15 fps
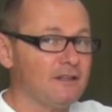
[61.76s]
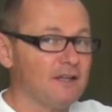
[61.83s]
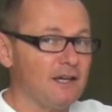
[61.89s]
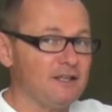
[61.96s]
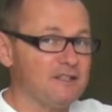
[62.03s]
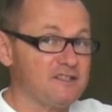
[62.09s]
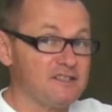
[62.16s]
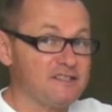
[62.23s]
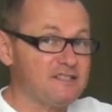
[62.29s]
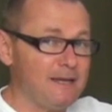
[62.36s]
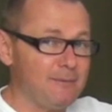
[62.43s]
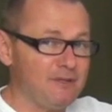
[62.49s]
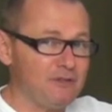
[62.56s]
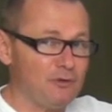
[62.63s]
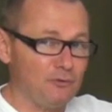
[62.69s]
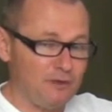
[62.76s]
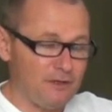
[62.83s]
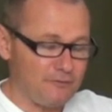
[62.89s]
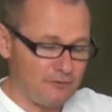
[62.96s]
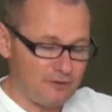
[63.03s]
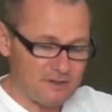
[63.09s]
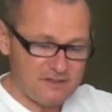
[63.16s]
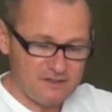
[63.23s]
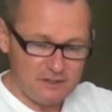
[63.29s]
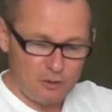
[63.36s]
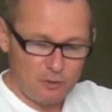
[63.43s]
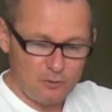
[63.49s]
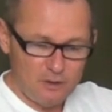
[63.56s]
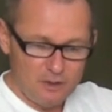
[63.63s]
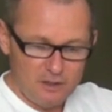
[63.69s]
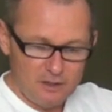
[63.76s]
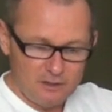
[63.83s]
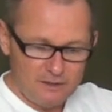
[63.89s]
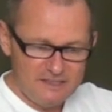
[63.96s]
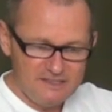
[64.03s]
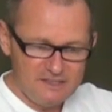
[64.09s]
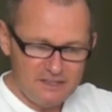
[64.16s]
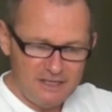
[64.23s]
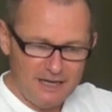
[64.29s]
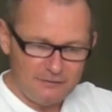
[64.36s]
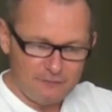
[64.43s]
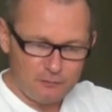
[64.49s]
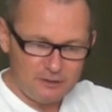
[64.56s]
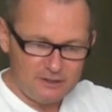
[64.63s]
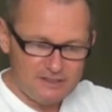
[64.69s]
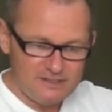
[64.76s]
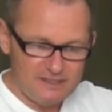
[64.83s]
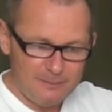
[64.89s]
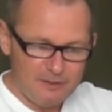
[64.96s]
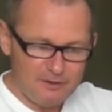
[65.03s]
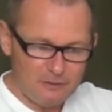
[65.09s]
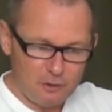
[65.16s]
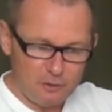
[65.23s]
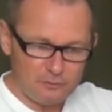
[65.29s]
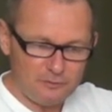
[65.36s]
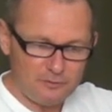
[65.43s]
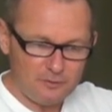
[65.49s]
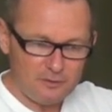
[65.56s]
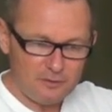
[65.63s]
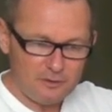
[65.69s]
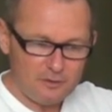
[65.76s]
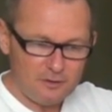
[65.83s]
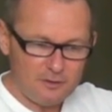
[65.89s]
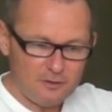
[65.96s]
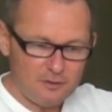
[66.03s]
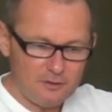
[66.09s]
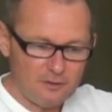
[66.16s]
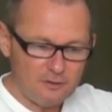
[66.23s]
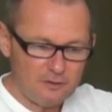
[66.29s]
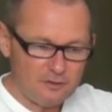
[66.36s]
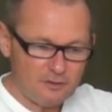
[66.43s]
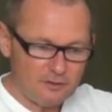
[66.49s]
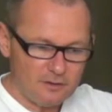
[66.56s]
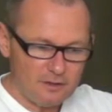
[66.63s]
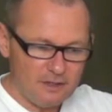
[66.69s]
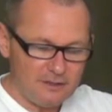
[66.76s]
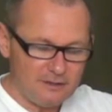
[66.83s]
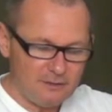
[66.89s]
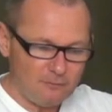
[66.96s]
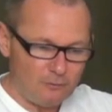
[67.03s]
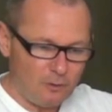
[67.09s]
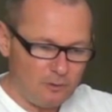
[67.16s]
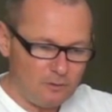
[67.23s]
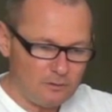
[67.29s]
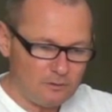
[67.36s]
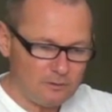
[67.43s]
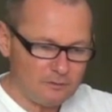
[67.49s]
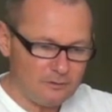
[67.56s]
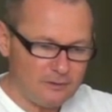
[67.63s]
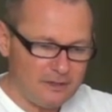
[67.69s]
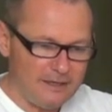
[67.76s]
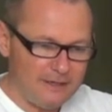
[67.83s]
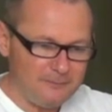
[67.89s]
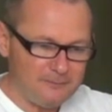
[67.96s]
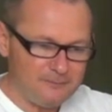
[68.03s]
and it's a semitone difference. So listen out for this semitone interval, okay?